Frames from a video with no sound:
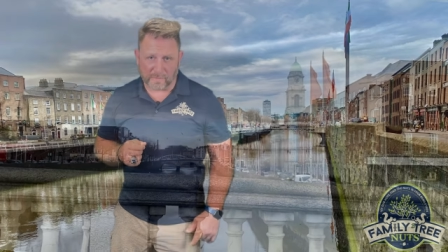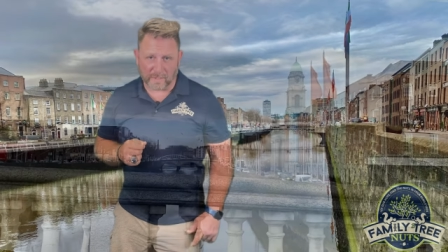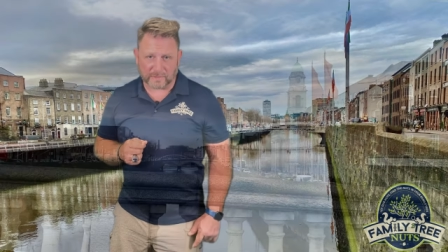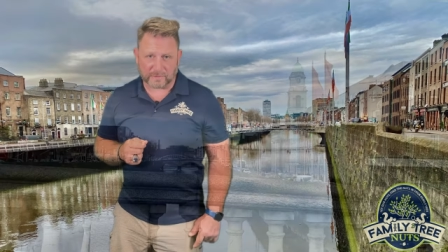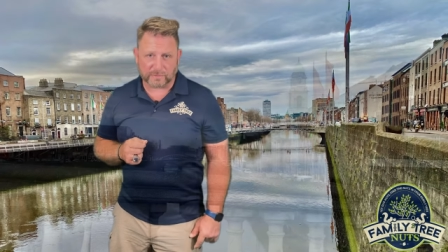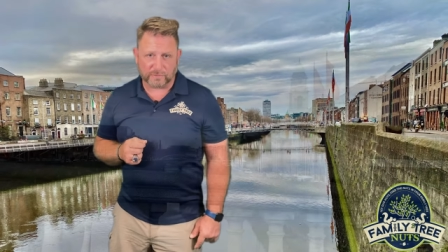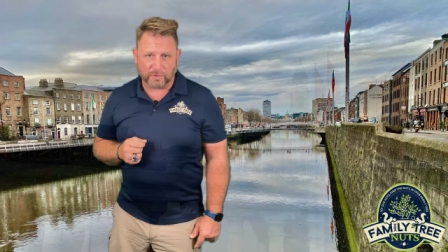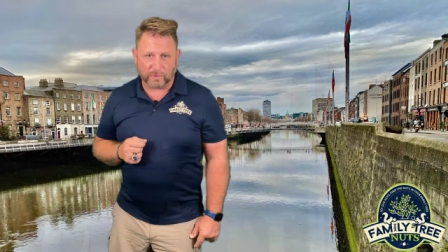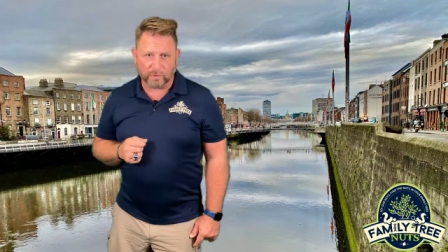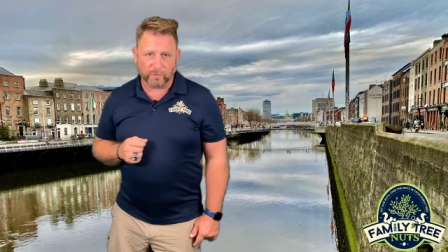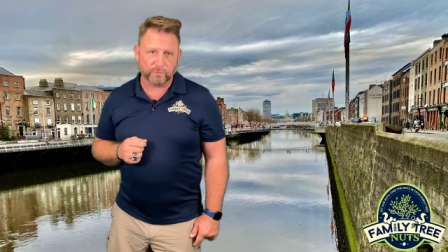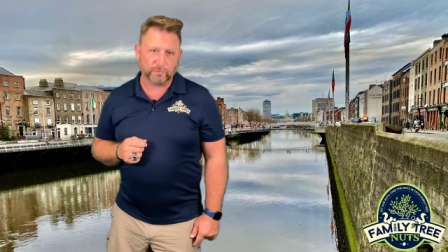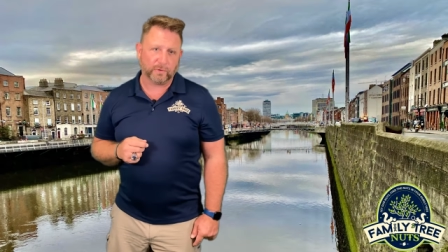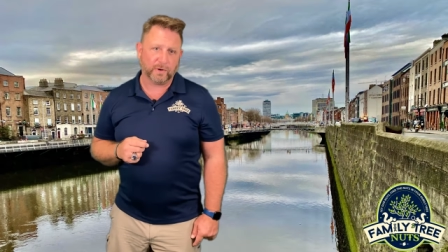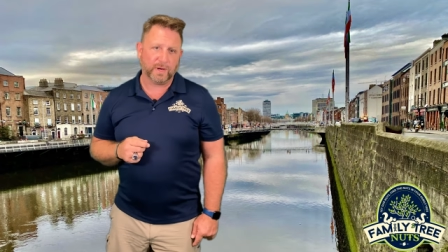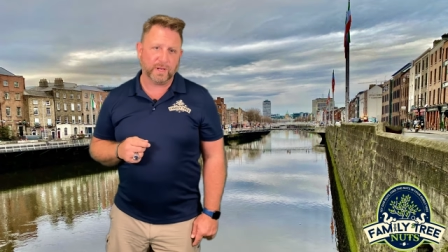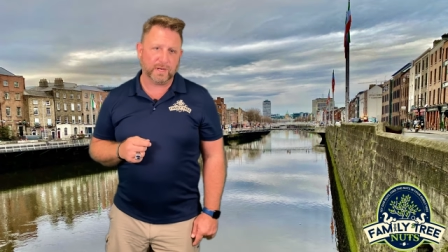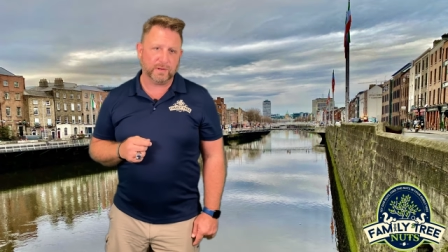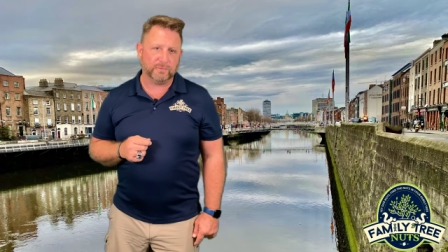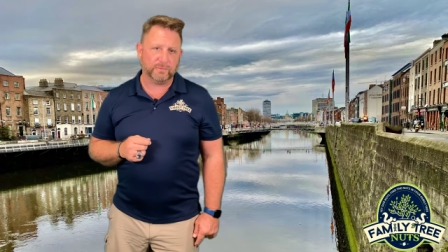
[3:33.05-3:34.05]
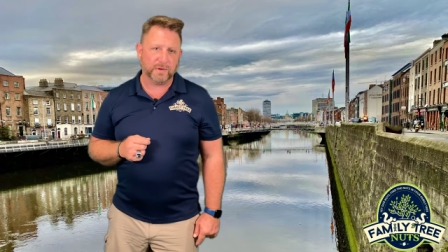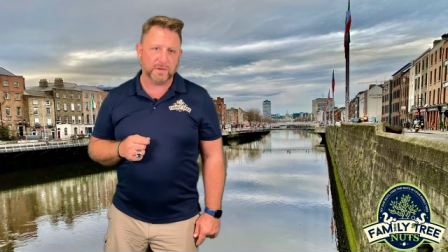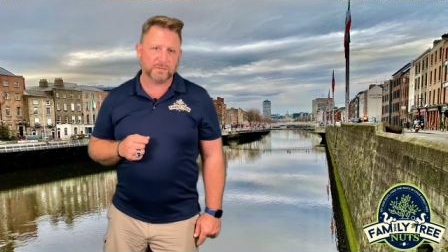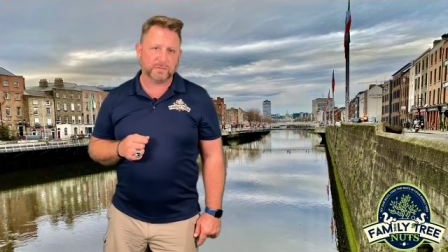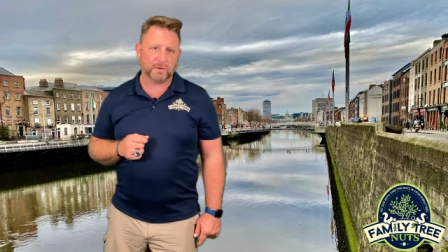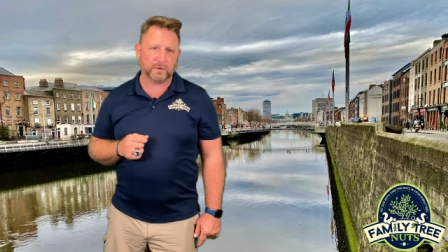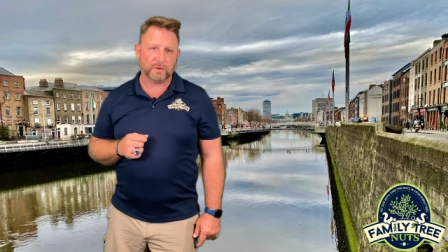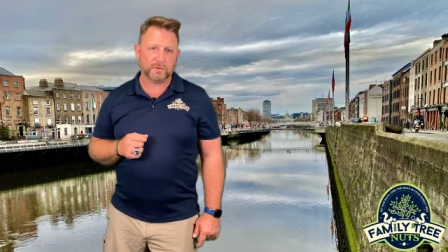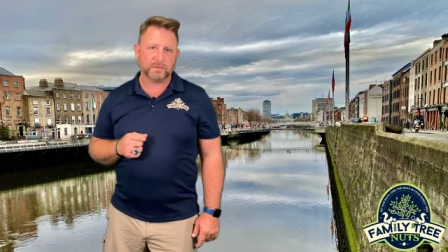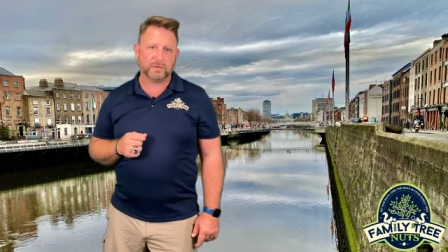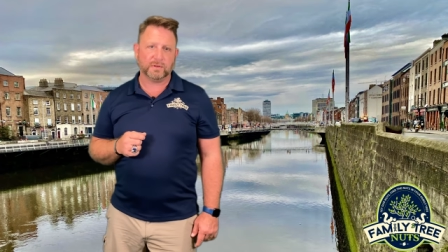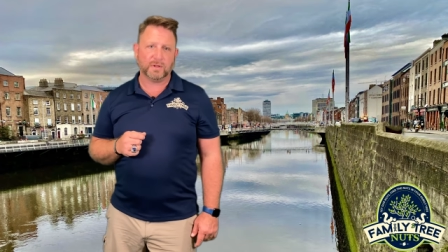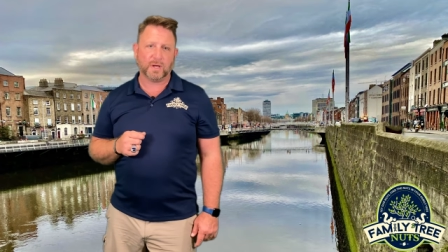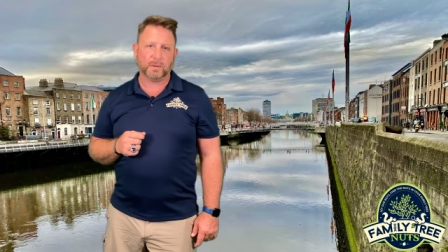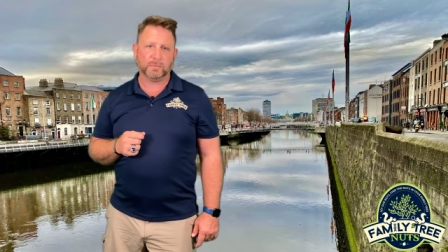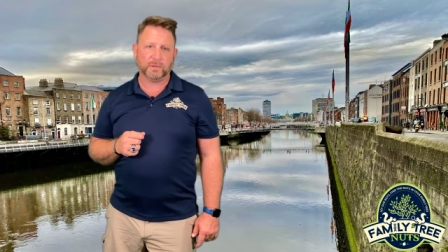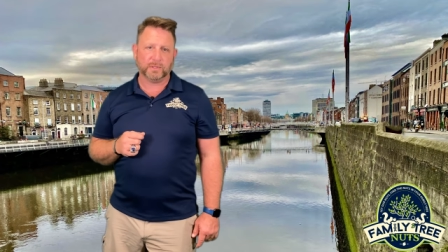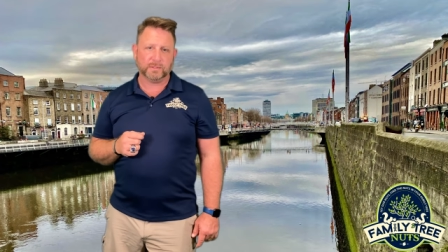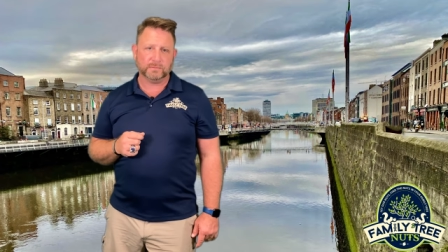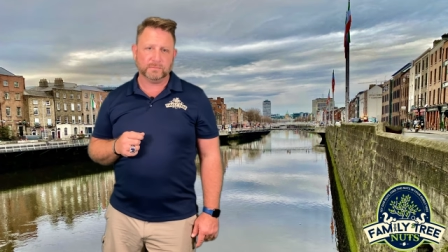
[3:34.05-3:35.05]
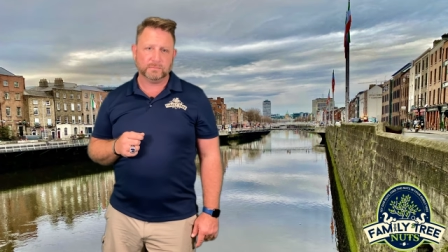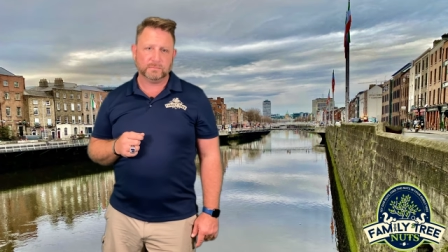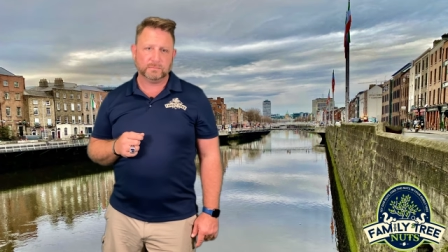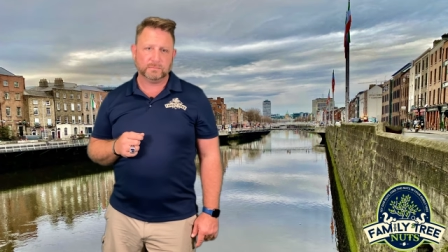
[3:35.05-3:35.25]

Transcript: must do for any visitor to Dublin.